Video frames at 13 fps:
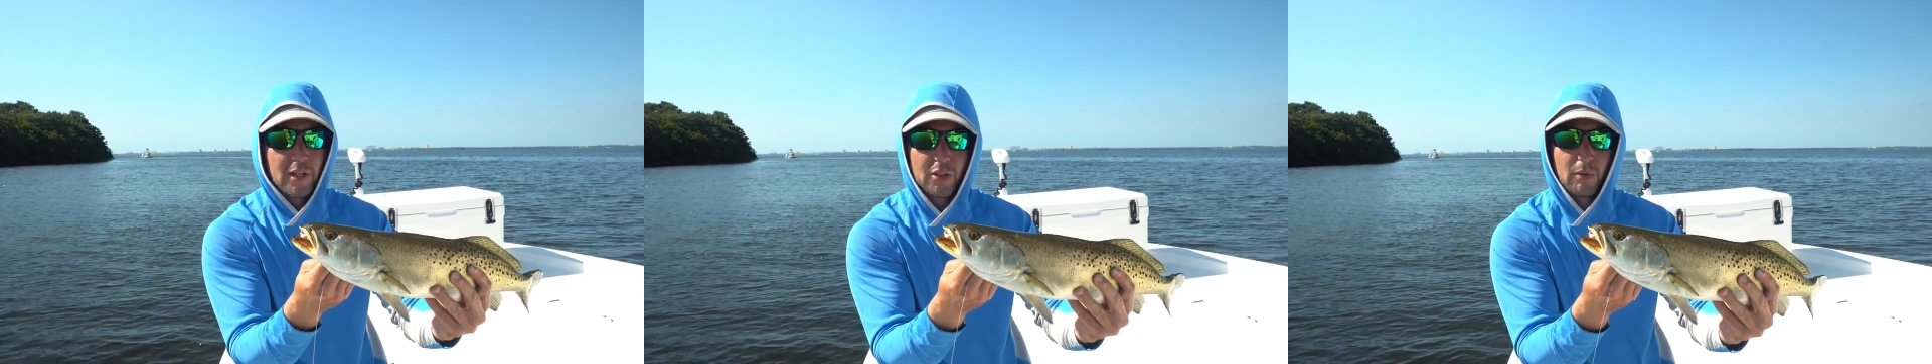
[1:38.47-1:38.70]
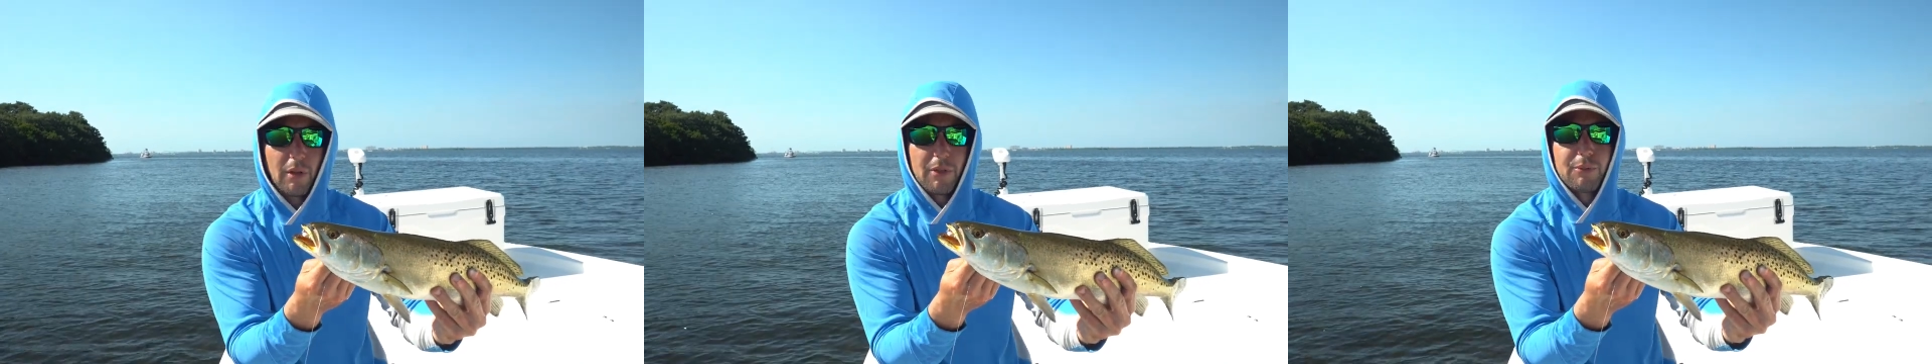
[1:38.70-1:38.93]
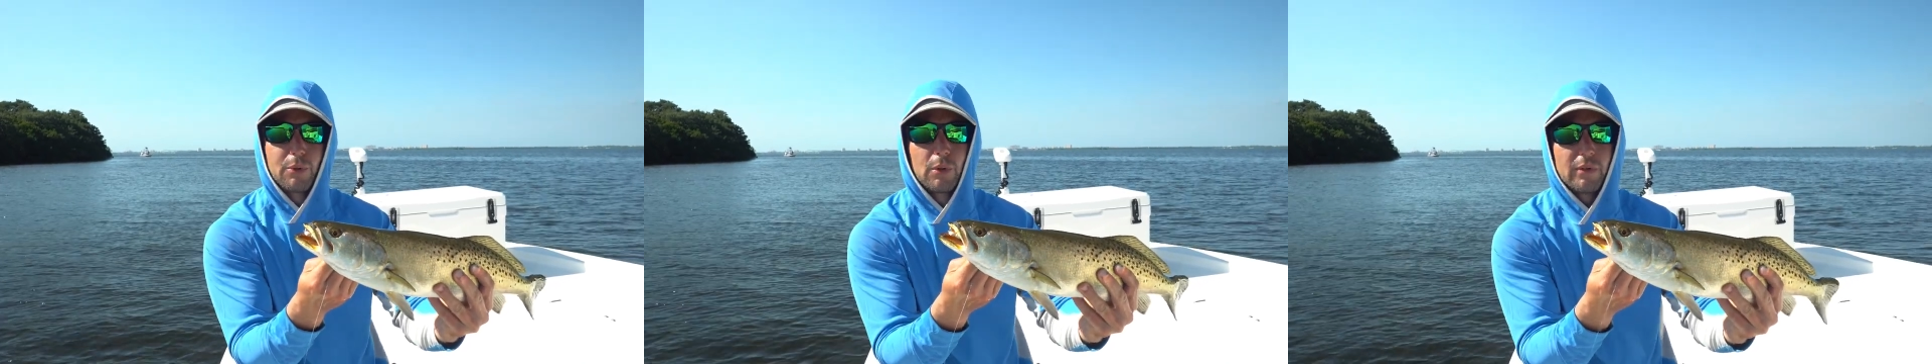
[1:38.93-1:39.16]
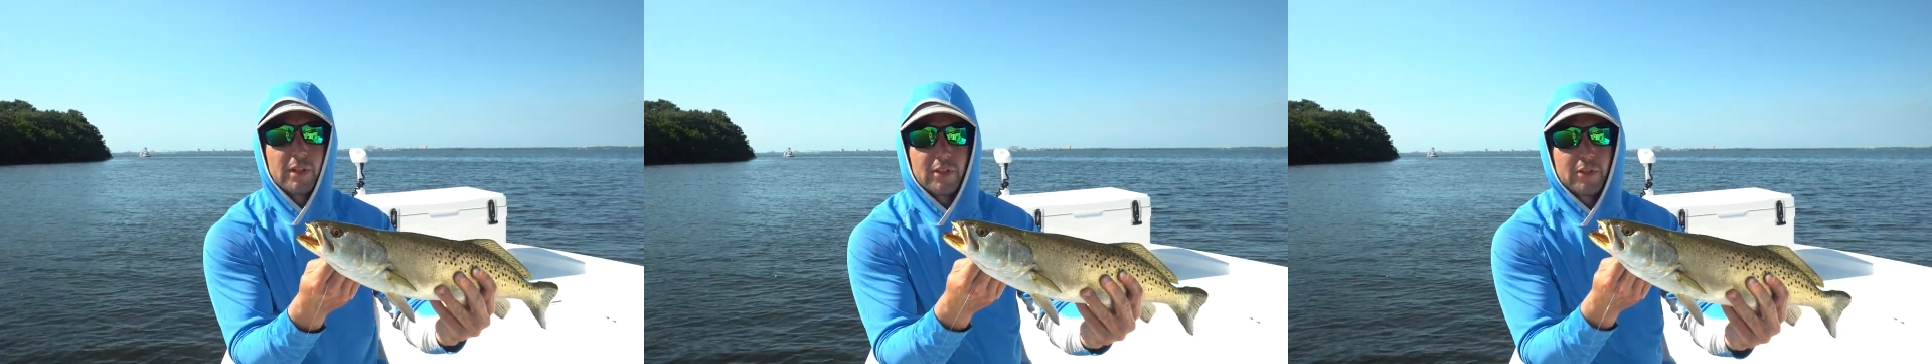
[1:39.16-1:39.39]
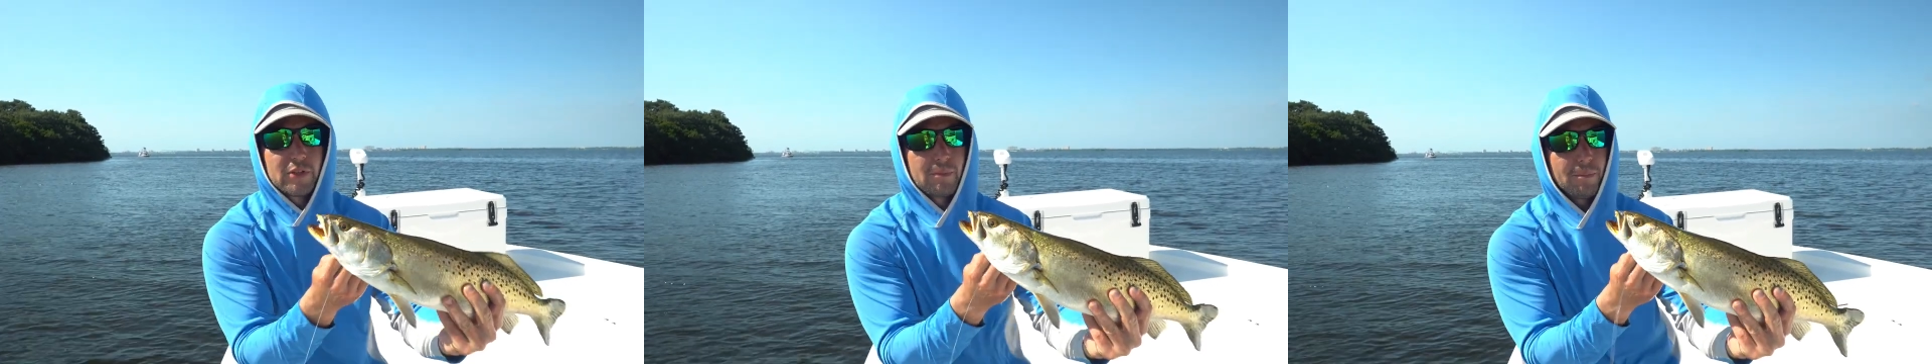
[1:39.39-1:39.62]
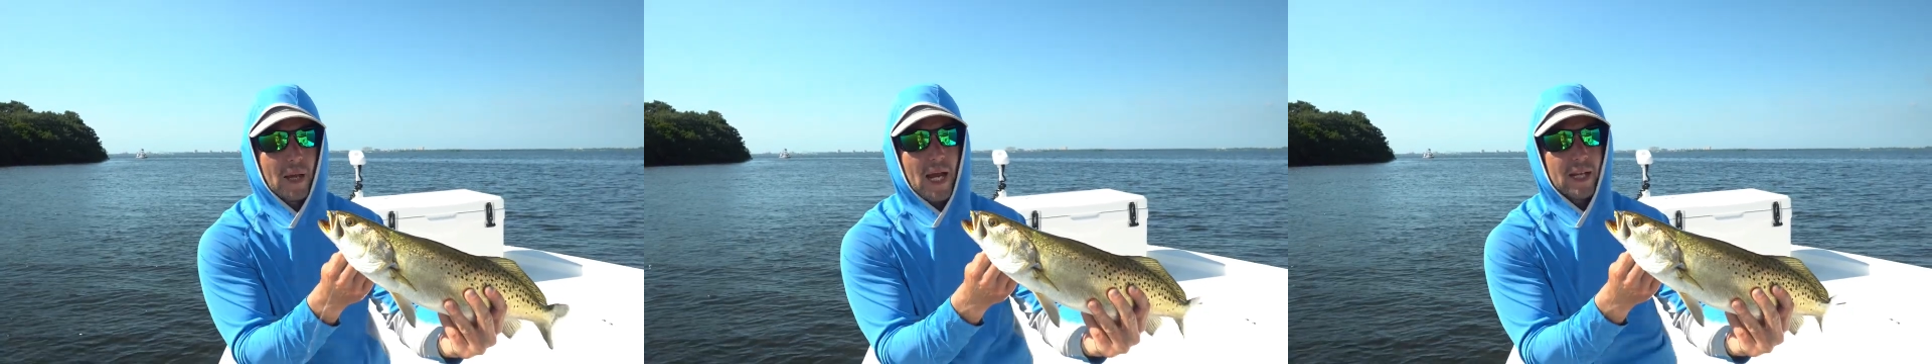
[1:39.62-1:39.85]
So I threw
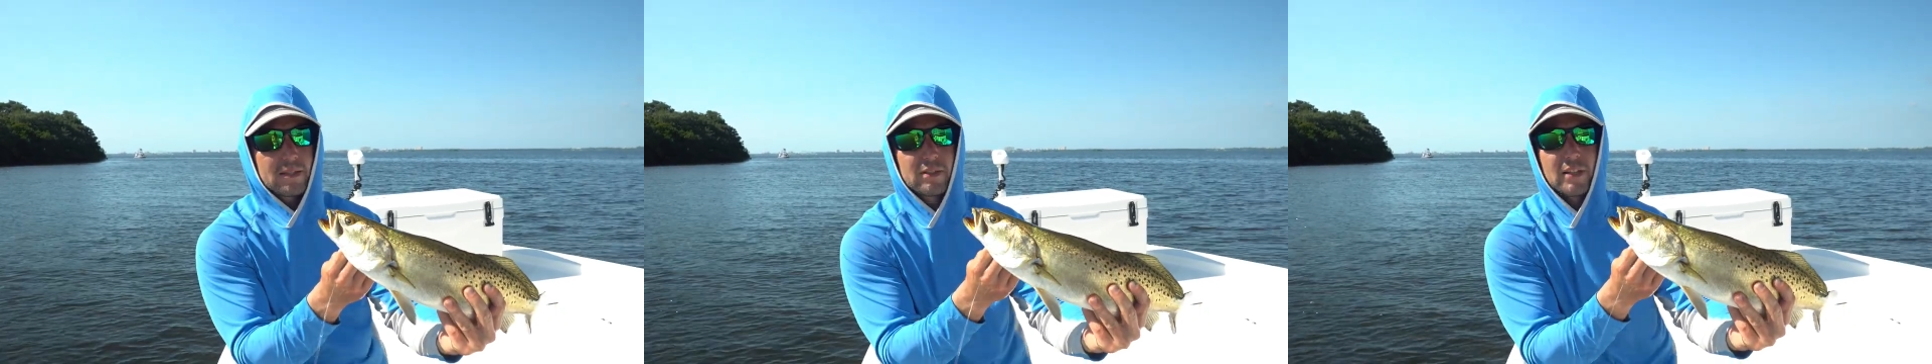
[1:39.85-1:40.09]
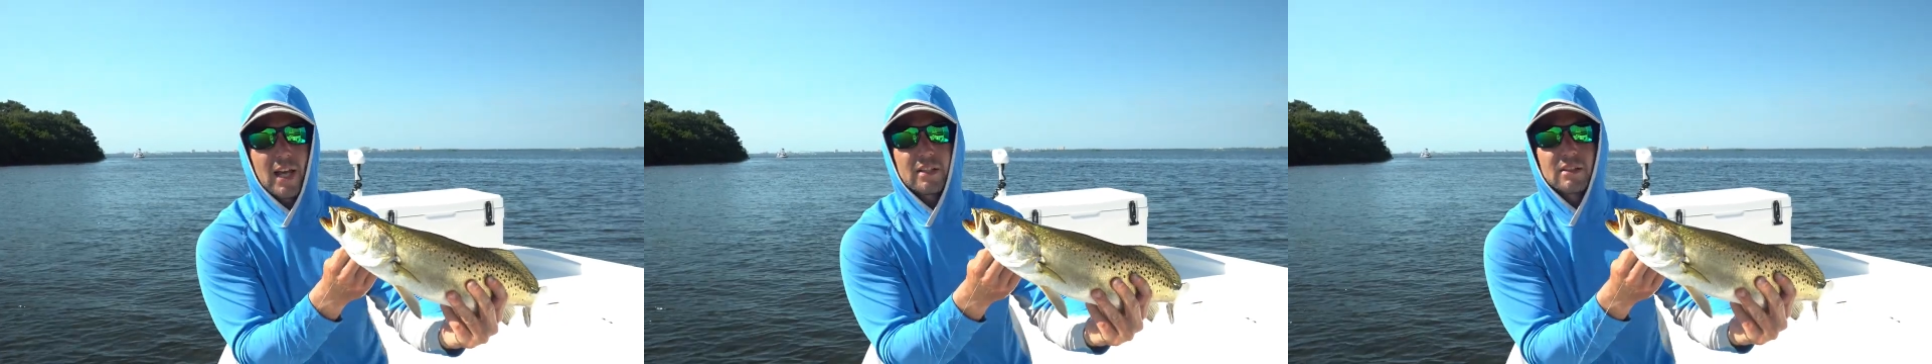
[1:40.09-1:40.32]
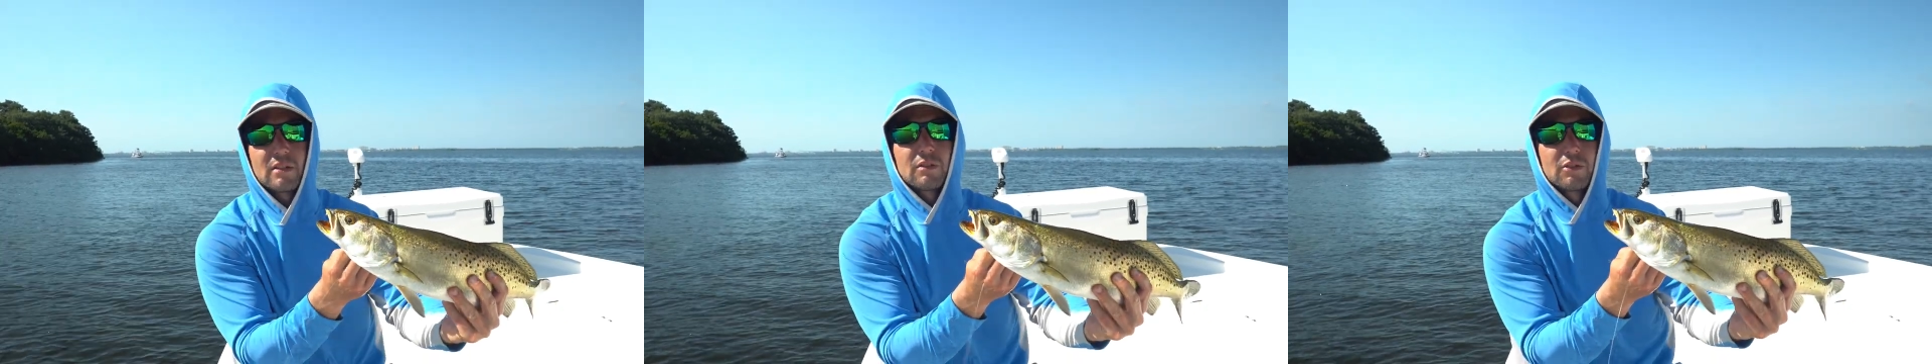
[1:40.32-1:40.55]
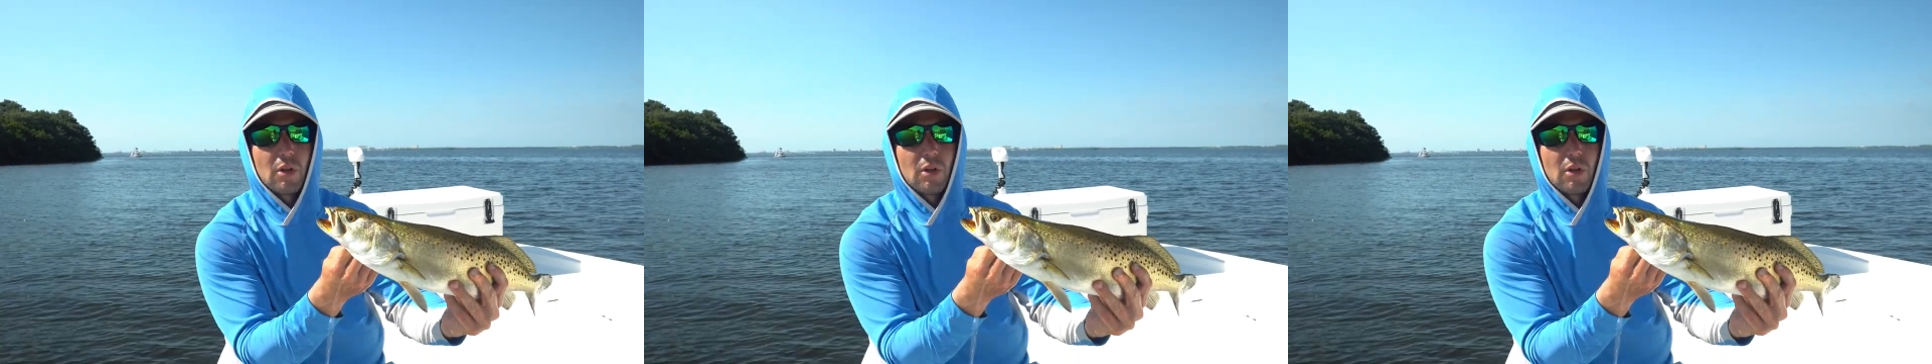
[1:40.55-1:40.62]
this Bass Assassin,